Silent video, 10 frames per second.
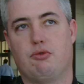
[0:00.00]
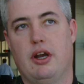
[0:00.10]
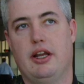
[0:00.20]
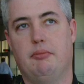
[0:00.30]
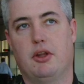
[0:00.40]

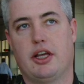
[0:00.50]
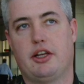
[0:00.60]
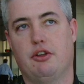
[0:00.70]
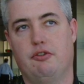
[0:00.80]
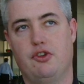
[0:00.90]
writing
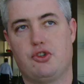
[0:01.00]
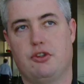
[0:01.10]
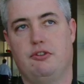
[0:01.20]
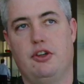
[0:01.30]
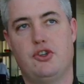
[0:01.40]
molecular
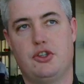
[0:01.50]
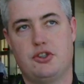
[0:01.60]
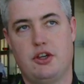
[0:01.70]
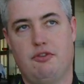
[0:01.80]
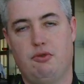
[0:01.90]
visualization
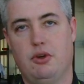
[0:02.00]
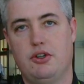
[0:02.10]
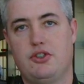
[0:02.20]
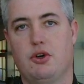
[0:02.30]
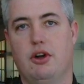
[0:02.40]

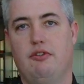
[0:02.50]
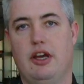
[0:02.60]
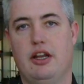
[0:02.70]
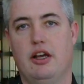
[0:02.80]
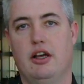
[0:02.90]
software, so I've
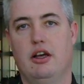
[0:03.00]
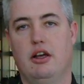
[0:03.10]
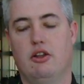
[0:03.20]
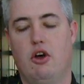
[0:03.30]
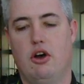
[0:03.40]
had
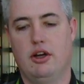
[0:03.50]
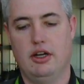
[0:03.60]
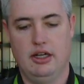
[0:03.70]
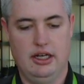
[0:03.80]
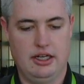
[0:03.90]
a
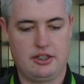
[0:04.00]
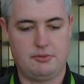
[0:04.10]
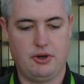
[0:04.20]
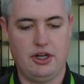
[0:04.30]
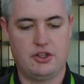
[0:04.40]
long
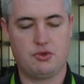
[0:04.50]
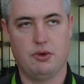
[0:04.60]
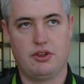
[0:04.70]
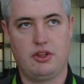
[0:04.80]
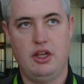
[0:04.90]
experience
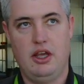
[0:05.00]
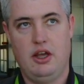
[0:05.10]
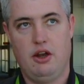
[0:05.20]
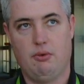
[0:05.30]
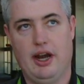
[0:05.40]
with
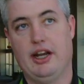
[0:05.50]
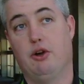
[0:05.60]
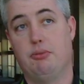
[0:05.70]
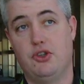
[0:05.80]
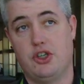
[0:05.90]
writing
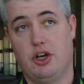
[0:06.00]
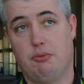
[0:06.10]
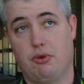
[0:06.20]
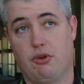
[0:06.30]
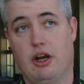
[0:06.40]

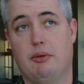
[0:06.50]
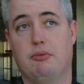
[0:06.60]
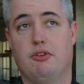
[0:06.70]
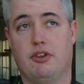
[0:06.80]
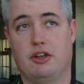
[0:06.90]
OpenGL
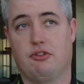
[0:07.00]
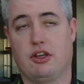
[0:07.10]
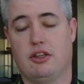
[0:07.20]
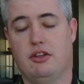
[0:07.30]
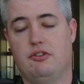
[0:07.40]
programs and things
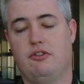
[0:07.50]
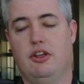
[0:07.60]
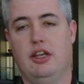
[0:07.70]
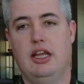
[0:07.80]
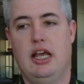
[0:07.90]
like this,
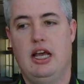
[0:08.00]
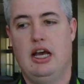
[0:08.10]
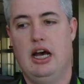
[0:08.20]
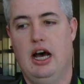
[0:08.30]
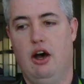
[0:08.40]
and
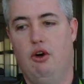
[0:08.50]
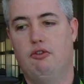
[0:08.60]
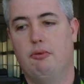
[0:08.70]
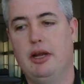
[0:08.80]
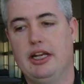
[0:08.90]

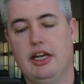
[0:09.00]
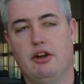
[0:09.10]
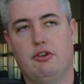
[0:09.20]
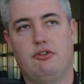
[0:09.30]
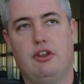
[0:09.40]
over many
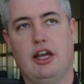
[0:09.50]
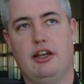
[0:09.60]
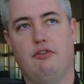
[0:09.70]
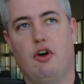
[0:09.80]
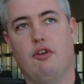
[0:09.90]
years
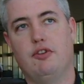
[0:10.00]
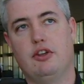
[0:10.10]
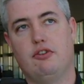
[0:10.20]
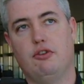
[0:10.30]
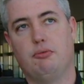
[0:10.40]
that evolved
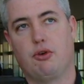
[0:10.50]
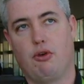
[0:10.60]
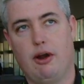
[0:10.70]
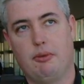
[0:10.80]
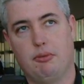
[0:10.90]
into
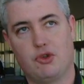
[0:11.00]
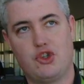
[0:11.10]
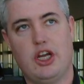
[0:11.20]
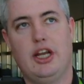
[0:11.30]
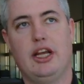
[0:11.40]
programmable
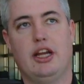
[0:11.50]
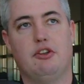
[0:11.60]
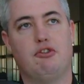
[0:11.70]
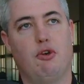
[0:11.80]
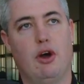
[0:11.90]
shading,
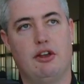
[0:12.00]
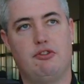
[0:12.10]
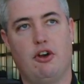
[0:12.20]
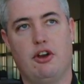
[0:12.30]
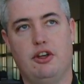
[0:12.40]
and so I
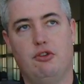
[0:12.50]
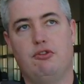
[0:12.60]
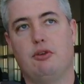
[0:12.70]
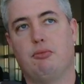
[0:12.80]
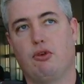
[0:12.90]
started
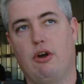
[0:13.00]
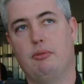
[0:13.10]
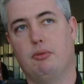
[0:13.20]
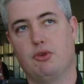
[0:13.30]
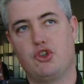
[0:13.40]
using
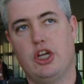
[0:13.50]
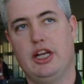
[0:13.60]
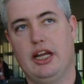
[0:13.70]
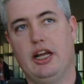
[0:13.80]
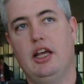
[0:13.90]
programmable
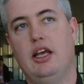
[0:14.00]
shading